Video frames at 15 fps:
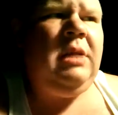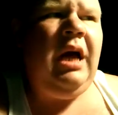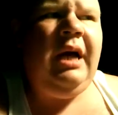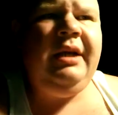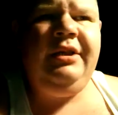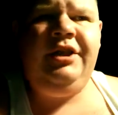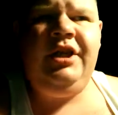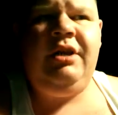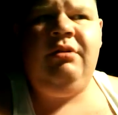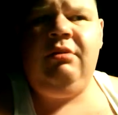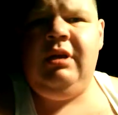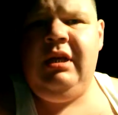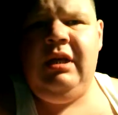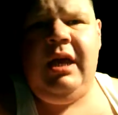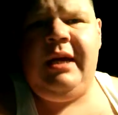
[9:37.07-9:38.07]
I
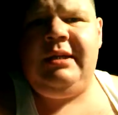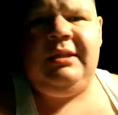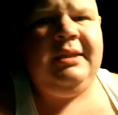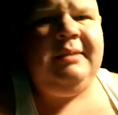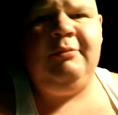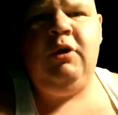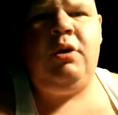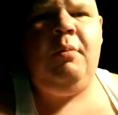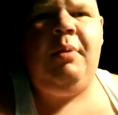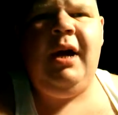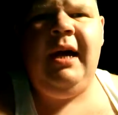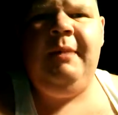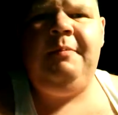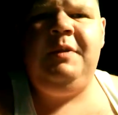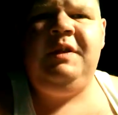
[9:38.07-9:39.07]
generally like to smoke a
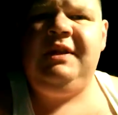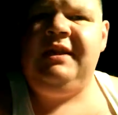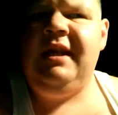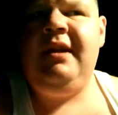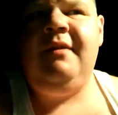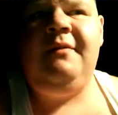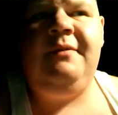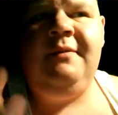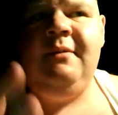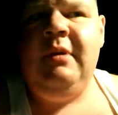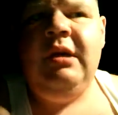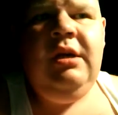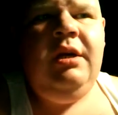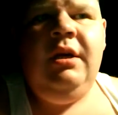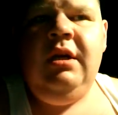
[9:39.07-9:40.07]
pipe instead of,
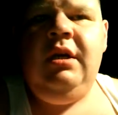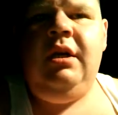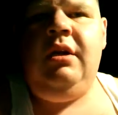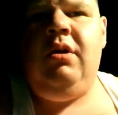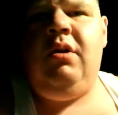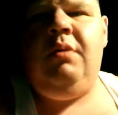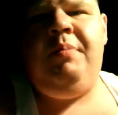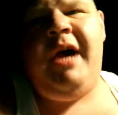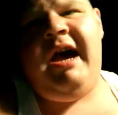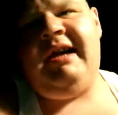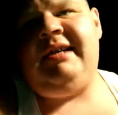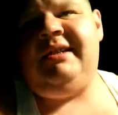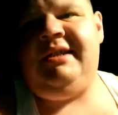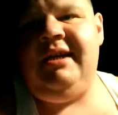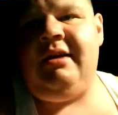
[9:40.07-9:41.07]
a pack
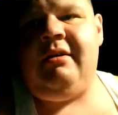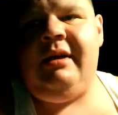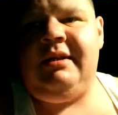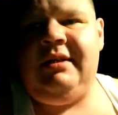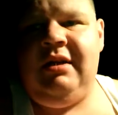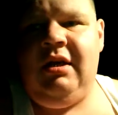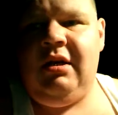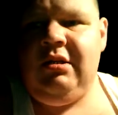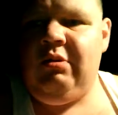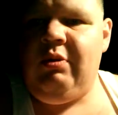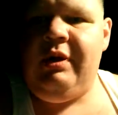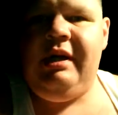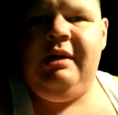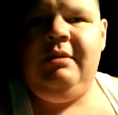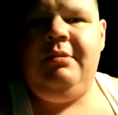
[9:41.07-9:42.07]
of cigarettes along the
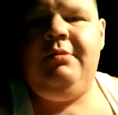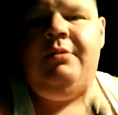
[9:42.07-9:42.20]
way.